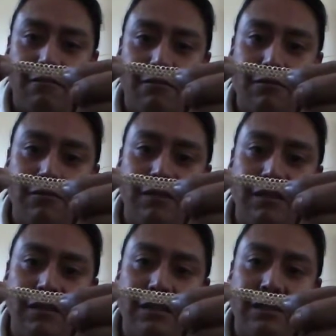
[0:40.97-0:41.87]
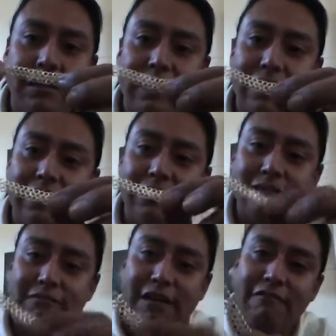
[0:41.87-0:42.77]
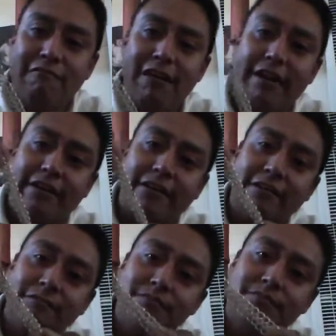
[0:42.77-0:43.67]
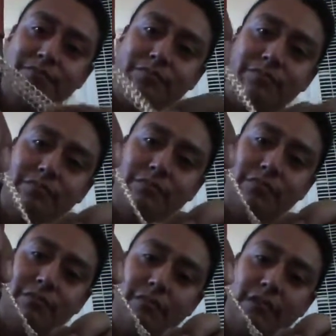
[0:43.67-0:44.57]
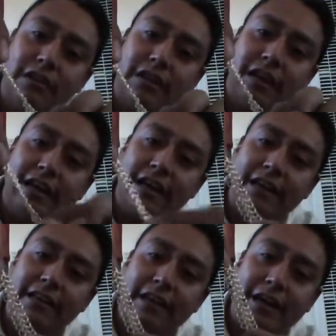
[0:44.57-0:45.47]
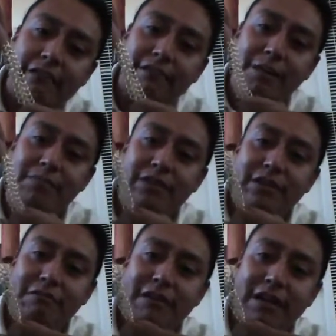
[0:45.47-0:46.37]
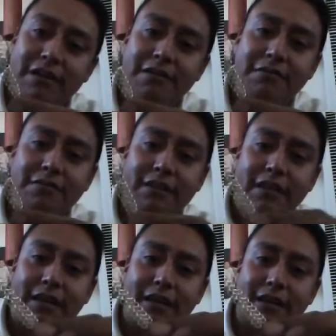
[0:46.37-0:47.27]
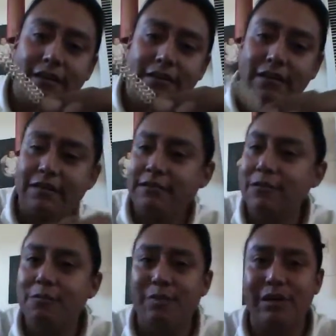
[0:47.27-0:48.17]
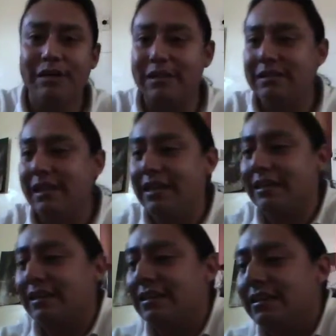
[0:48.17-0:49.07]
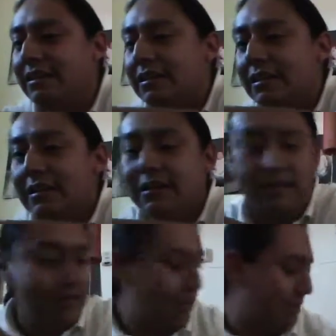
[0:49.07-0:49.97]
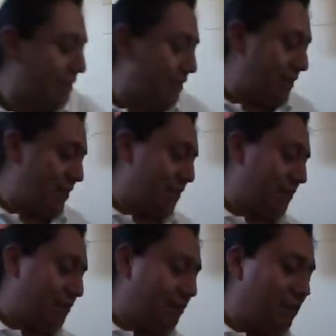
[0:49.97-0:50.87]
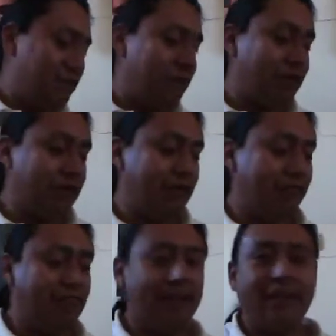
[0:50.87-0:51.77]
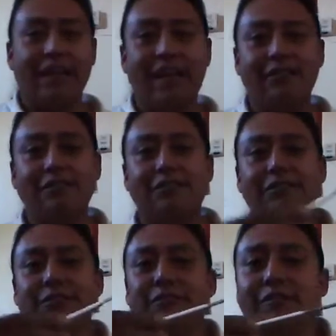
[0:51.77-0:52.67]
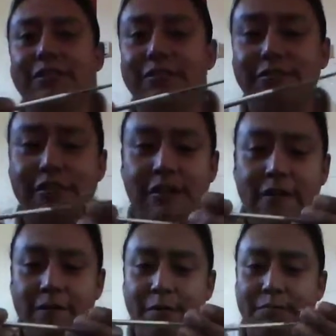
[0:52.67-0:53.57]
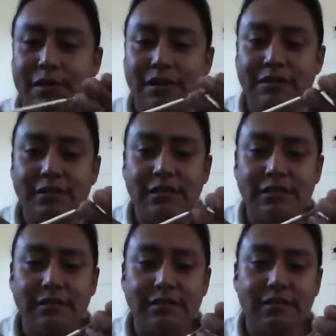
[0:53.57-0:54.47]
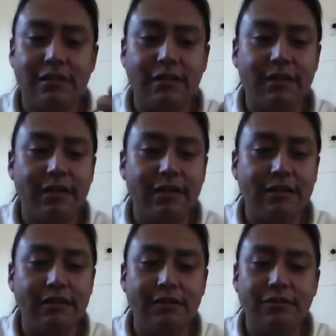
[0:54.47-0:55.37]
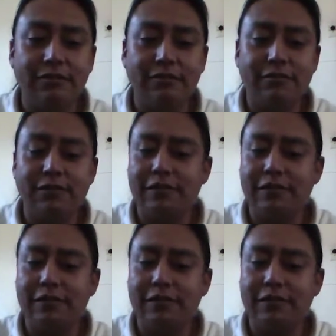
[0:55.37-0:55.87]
20 gauge round wire, and I wrapped it around a telescoping antenna, and that's what I'm working on right now. So I'm showing you the process that I use to